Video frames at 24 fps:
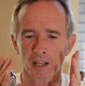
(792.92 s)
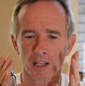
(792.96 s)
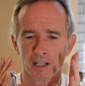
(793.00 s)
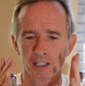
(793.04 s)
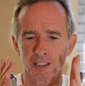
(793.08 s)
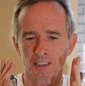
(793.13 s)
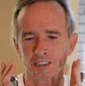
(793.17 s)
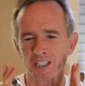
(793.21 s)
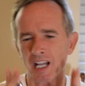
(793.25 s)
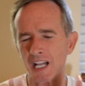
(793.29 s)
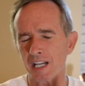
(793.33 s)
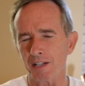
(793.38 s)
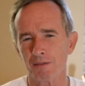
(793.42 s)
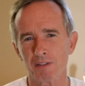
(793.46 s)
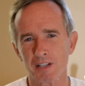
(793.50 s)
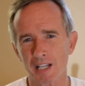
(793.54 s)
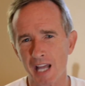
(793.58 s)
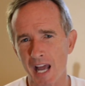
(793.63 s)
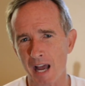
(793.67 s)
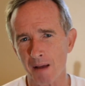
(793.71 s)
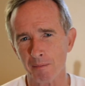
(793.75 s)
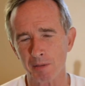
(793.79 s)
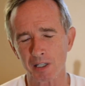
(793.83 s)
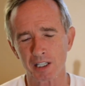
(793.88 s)
It's not even
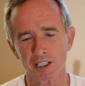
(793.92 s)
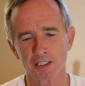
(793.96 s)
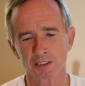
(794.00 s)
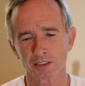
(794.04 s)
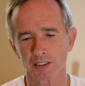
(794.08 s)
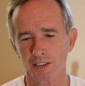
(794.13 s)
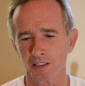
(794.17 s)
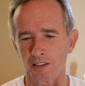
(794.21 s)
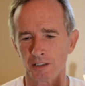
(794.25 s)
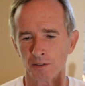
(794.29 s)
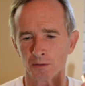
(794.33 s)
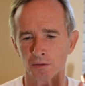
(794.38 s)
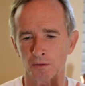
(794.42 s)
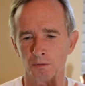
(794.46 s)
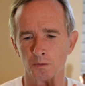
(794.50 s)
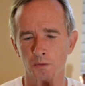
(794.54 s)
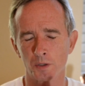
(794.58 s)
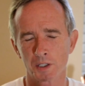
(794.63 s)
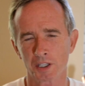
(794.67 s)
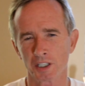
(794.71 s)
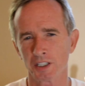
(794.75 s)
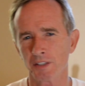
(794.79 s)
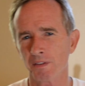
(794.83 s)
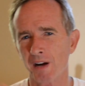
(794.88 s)
that, because
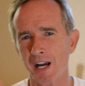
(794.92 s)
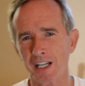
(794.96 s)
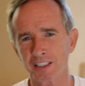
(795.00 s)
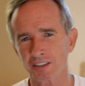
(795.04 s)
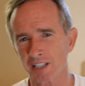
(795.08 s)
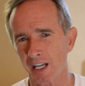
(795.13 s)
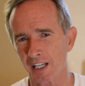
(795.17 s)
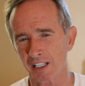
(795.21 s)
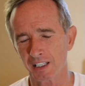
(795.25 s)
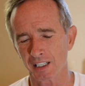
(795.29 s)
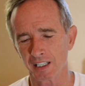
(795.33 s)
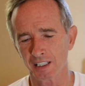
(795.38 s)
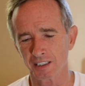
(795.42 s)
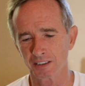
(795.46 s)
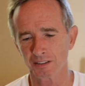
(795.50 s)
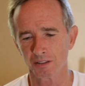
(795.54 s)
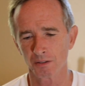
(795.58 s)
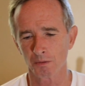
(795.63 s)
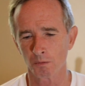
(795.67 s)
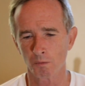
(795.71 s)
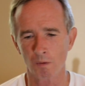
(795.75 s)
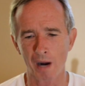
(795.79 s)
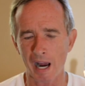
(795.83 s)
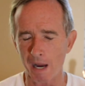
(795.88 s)
with a device like
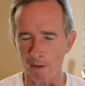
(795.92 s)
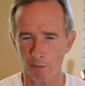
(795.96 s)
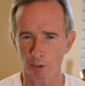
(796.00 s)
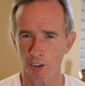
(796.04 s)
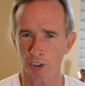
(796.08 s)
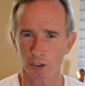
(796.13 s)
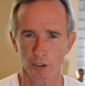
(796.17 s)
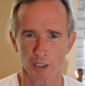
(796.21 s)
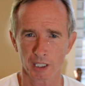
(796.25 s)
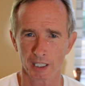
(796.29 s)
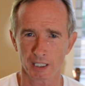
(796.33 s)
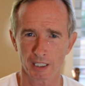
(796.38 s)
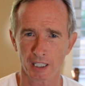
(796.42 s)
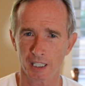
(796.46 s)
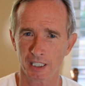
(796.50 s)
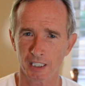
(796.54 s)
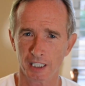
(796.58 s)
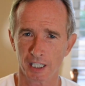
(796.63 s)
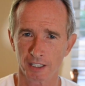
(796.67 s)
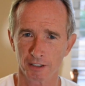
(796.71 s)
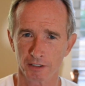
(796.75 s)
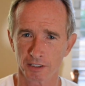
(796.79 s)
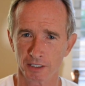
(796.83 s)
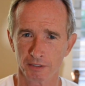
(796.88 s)
this, why would you get
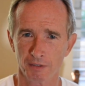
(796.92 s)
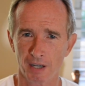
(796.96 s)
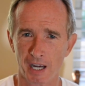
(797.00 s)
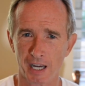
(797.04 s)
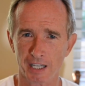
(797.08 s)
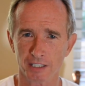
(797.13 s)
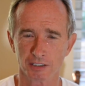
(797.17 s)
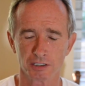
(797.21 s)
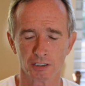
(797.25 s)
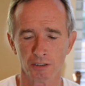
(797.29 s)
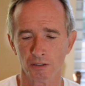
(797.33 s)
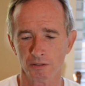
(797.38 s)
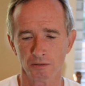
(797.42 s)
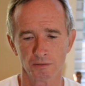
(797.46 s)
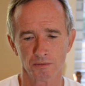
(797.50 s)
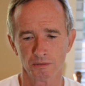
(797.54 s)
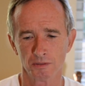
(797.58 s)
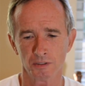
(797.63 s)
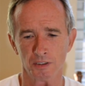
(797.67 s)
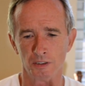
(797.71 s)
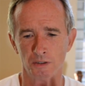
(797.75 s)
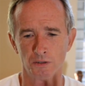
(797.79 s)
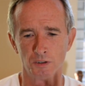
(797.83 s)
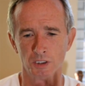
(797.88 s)
any other device?
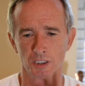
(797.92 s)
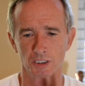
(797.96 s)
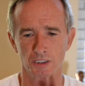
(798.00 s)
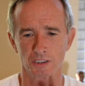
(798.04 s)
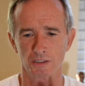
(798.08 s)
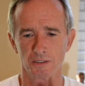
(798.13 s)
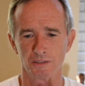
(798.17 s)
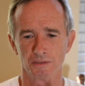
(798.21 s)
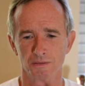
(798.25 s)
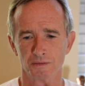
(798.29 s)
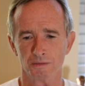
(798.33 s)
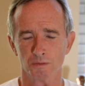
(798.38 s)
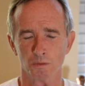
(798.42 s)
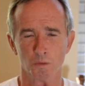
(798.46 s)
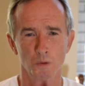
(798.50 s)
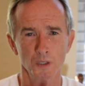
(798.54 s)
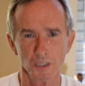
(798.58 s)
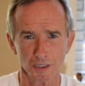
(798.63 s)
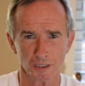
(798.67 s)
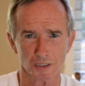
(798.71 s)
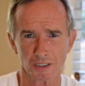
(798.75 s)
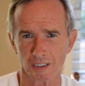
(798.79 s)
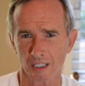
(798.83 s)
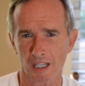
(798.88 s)
You just
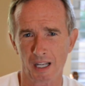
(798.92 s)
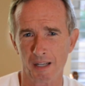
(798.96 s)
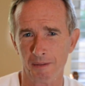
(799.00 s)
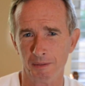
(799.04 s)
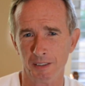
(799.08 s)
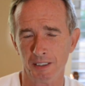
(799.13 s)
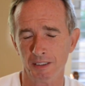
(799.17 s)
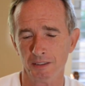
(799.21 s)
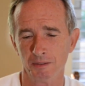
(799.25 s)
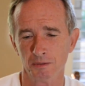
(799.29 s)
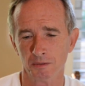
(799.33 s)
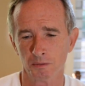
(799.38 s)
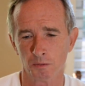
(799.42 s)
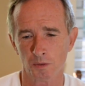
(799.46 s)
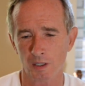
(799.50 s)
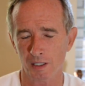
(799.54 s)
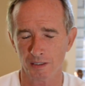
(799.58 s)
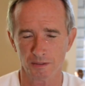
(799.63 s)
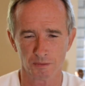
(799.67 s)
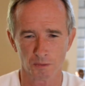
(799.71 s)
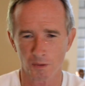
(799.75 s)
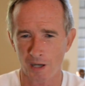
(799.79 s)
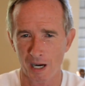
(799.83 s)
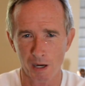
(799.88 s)
wouldn't. I mean,
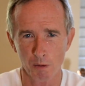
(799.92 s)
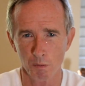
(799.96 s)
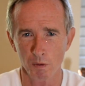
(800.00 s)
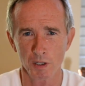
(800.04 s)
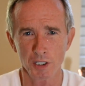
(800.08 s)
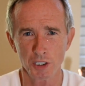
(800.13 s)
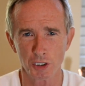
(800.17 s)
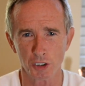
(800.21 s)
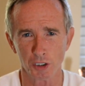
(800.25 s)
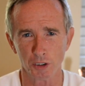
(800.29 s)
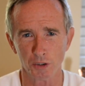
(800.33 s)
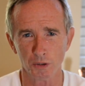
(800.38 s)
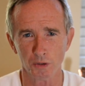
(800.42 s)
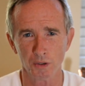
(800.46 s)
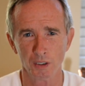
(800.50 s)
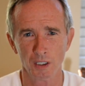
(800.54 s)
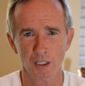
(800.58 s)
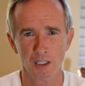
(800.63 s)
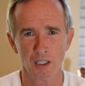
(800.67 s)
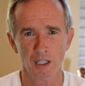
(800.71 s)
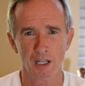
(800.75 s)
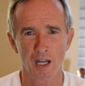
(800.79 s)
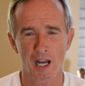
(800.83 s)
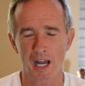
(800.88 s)
why would you?
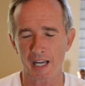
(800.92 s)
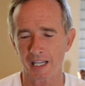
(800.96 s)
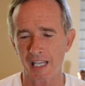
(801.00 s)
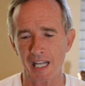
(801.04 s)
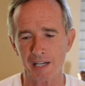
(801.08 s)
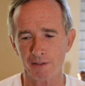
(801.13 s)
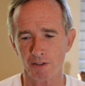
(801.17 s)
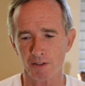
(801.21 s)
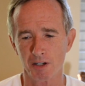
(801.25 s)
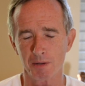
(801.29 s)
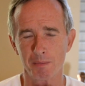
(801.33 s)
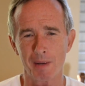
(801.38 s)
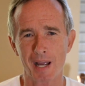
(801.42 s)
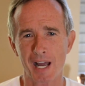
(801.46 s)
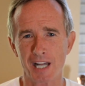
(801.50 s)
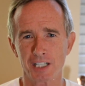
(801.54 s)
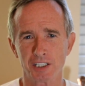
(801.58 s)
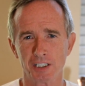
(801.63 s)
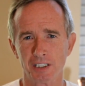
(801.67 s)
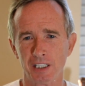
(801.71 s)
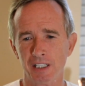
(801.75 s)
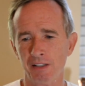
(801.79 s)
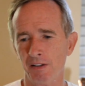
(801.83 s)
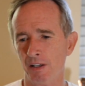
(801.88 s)
I can't even
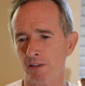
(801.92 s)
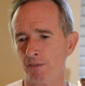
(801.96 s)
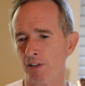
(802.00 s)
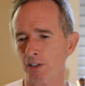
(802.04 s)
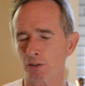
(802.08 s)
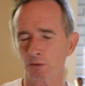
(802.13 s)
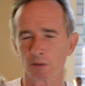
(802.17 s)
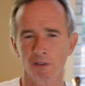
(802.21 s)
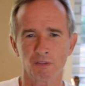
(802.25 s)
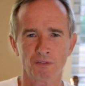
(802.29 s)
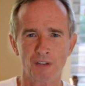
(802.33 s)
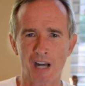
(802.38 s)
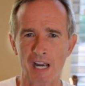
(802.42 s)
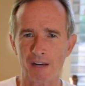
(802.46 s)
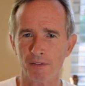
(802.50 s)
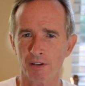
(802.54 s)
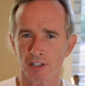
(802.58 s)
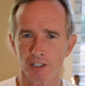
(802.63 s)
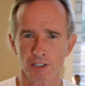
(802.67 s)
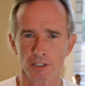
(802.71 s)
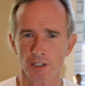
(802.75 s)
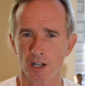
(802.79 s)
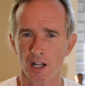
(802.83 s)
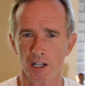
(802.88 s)
imagine. If this were
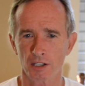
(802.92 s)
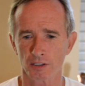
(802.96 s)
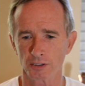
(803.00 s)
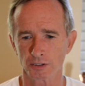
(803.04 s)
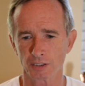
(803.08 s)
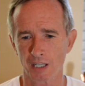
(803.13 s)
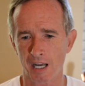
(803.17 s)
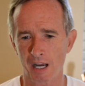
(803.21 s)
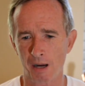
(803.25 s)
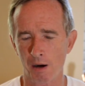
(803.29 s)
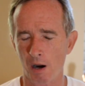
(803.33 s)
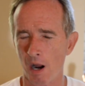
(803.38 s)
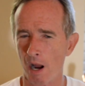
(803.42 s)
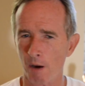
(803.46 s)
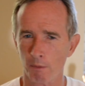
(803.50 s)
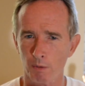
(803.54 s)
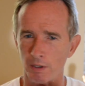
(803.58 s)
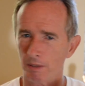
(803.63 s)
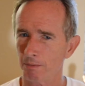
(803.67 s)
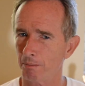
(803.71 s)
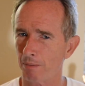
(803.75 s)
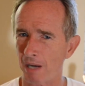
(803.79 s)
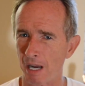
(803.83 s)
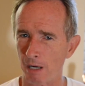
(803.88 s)
$500, I
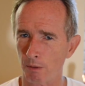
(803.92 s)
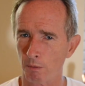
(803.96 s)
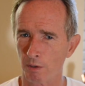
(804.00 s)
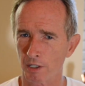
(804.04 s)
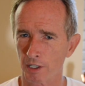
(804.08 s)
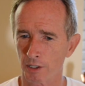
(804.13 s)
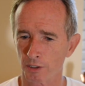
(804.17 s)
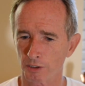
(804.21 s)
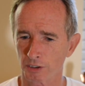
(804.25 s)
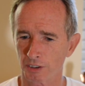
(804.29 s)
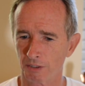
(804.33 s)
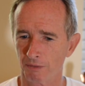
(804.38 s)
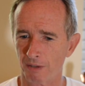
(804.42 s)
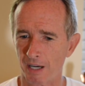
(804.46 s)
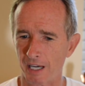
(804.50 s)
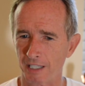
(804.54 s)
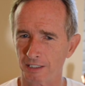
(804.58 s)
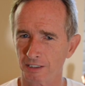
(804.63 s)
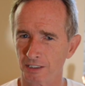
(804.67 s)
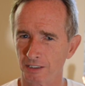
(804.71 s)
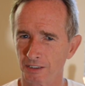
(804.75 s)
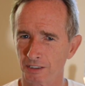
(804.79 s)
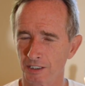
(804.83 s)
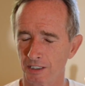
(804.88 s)
wouldn't buy one of those
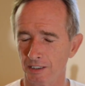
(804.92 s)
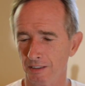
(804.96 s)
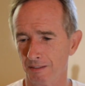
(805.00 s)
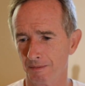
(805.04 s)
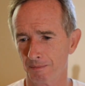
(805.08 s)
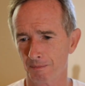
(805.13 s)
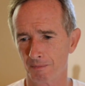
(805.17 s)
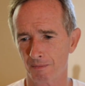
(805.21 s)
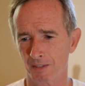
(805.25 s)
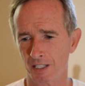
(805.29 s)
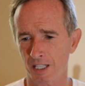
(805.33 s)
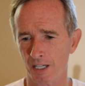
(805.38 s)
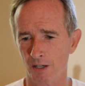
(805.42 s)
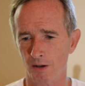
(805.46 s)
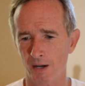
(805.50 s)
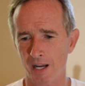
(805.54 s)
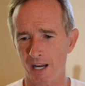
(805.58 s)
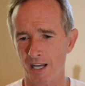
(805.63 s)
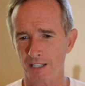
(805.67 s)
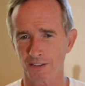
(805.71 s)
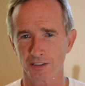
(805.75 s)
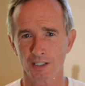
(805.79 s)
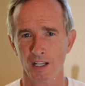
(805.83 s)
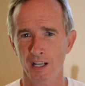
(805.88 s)
devices that
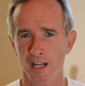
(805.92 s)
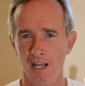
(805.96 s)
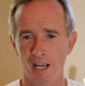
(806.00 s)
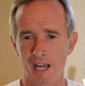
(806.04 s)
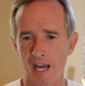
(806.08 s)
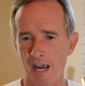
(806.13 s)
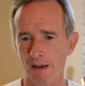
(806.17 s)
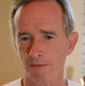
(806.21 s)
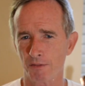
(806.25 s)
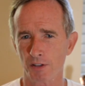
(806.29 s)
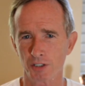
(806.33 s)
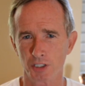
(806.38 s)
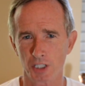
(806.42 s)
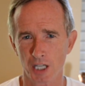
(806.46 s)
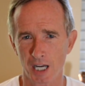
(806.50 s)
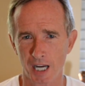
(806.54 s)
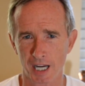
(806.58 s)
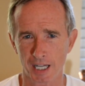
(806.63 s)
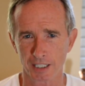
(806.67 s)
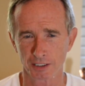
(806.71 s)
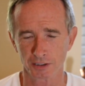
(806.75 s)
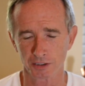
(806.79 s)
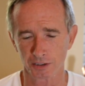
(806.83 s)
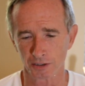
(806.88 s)
has half the
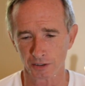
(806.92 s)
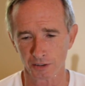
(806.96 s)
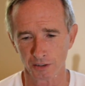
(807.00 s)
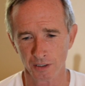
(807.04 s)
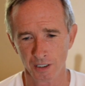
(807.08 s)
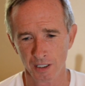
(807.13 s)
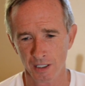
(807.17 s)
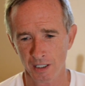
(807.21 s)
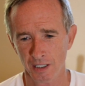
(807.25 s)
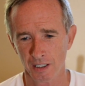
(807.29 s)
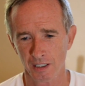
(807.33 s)
chance, or